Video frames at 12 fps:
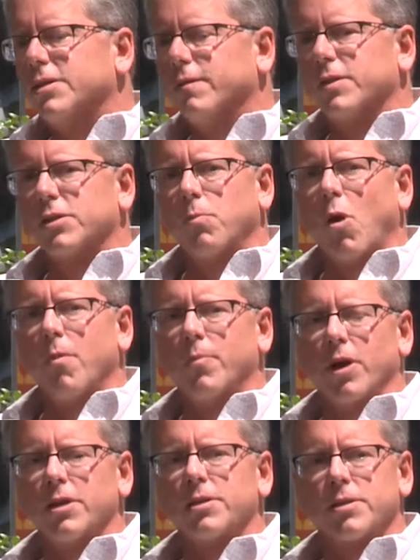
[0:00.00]
of a small
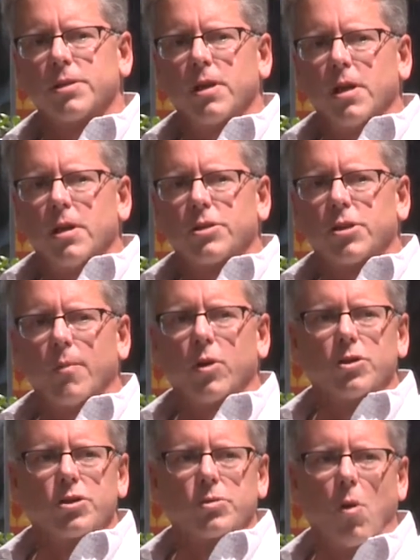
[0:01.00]
bus. Some
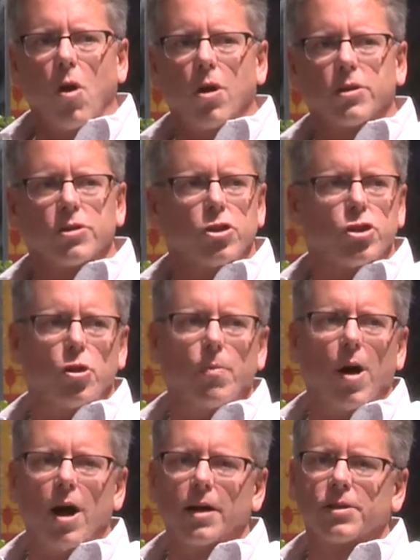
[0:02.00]
are as small as a
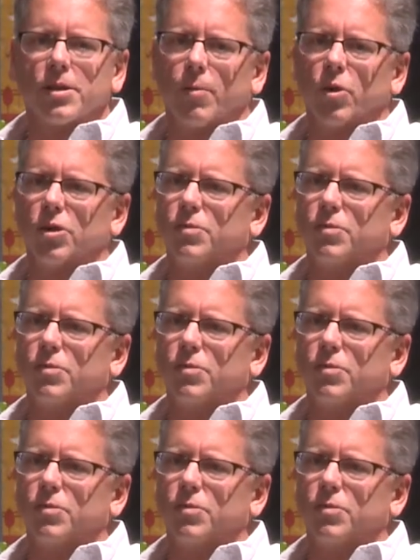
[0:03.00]
shoebox. Some are as